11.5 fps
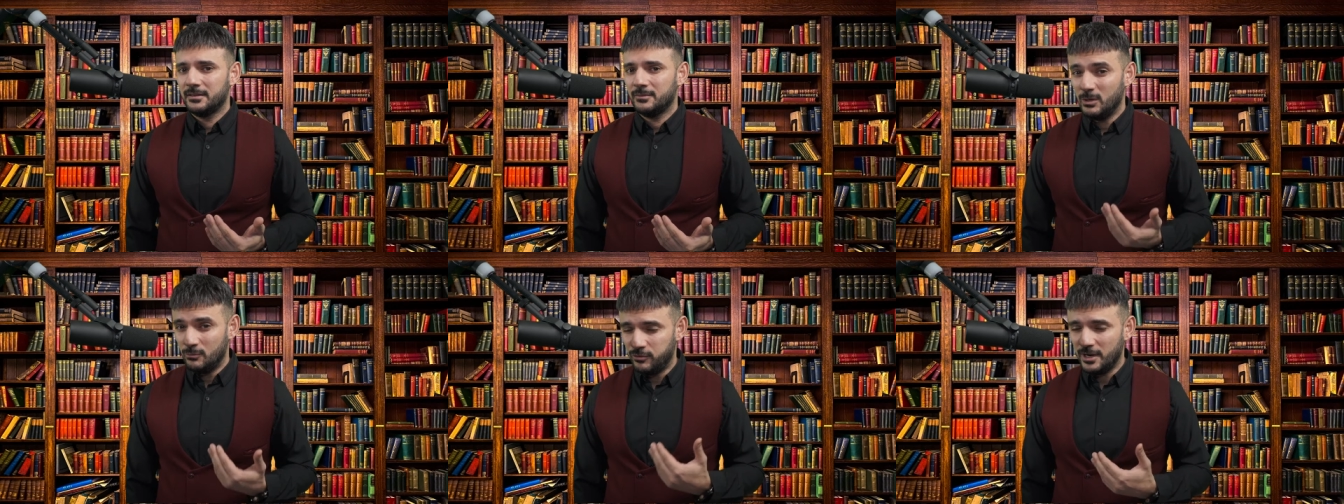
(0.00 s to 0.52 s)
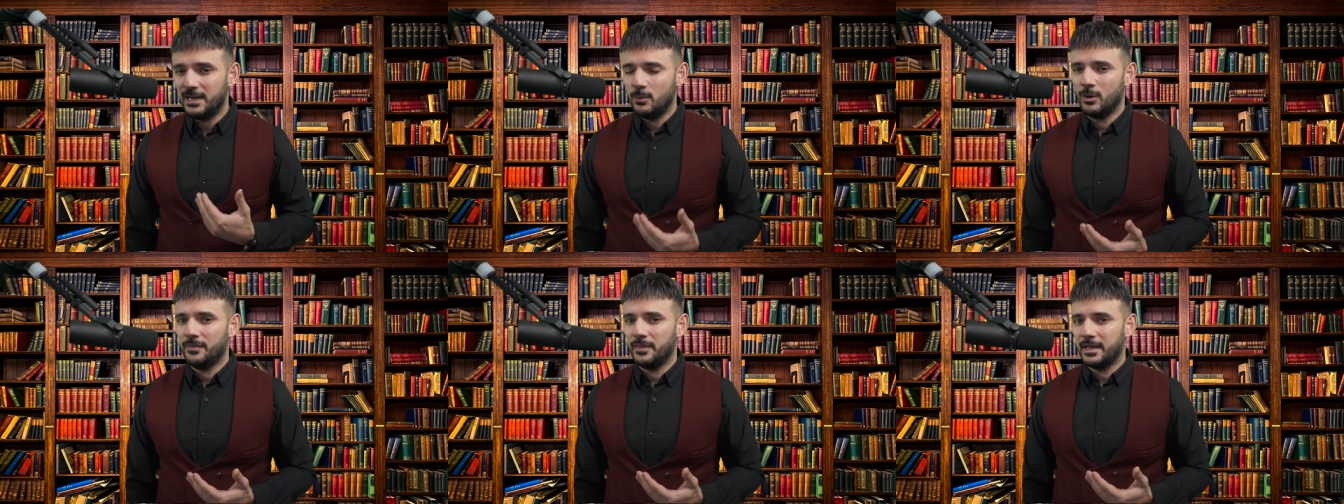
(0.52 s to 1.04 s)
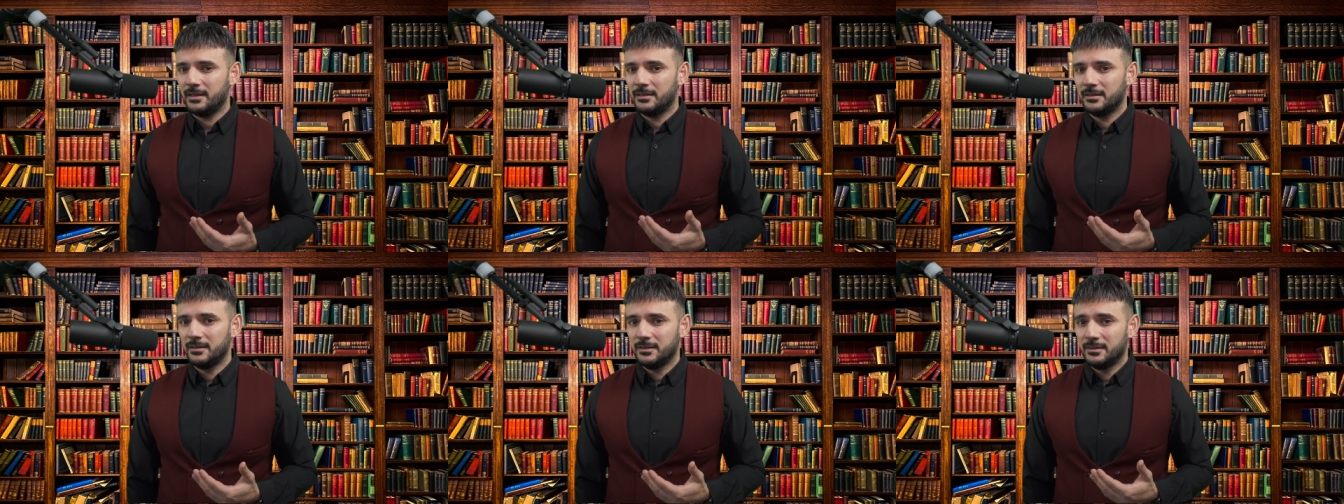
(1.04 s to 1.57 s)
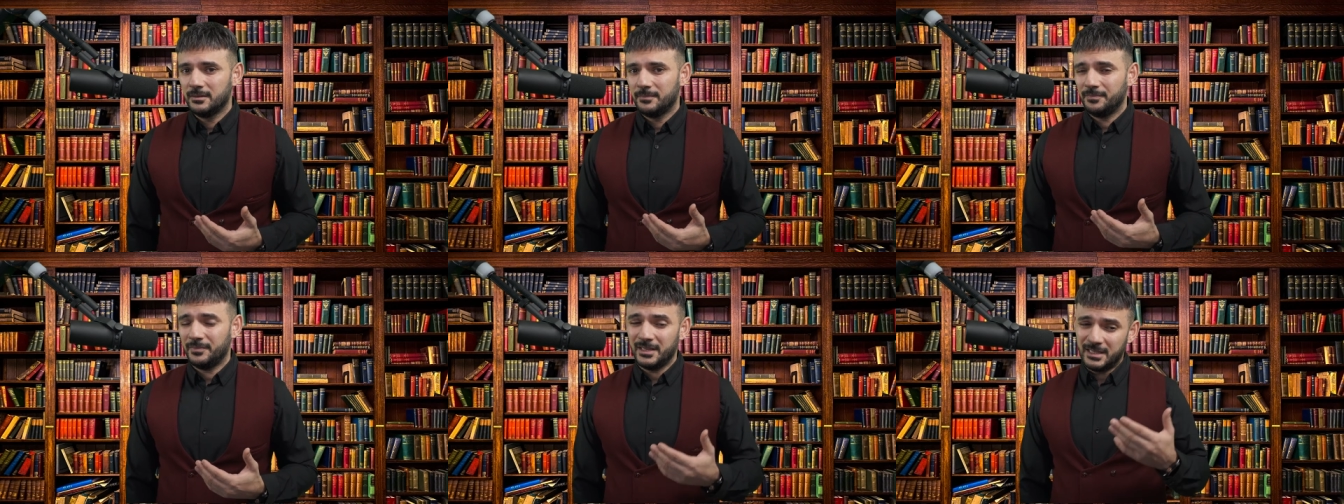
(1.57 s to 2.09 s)
We really want that.
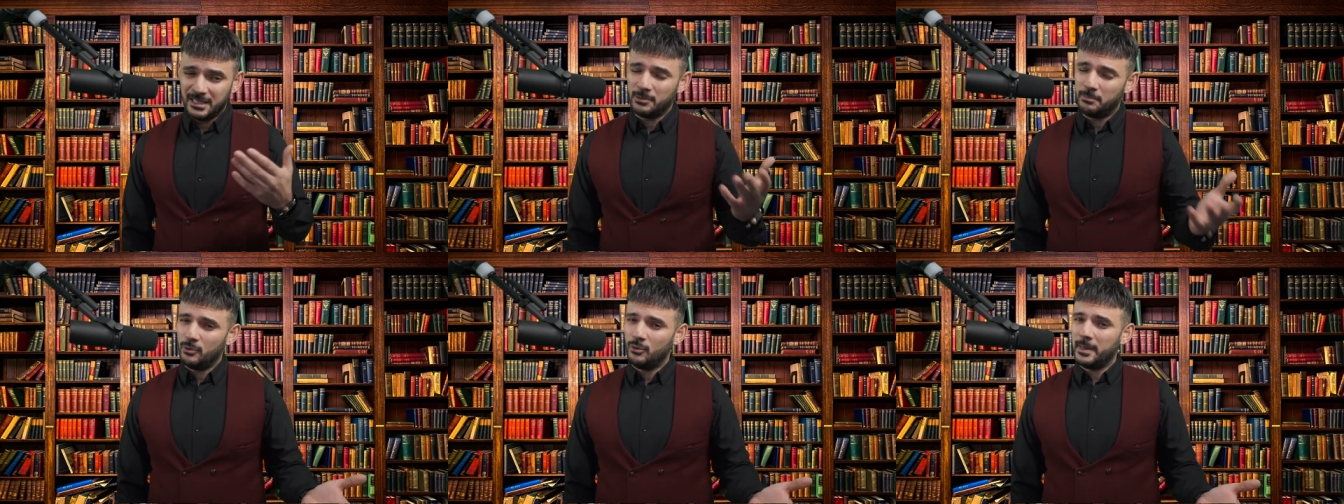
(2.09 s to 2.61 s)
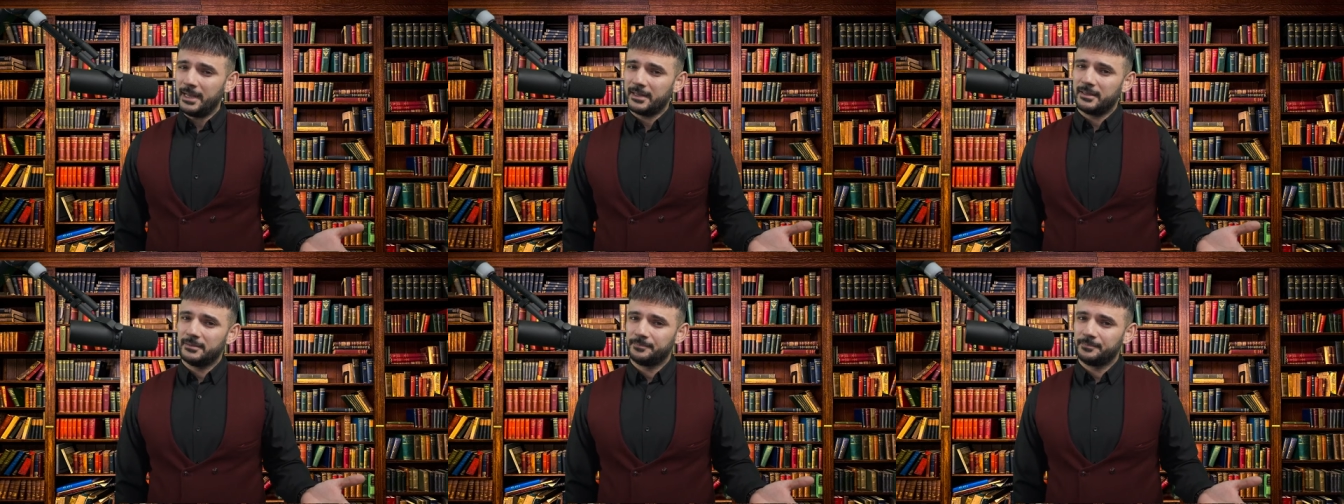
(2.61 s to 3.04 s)
Is this the pullback?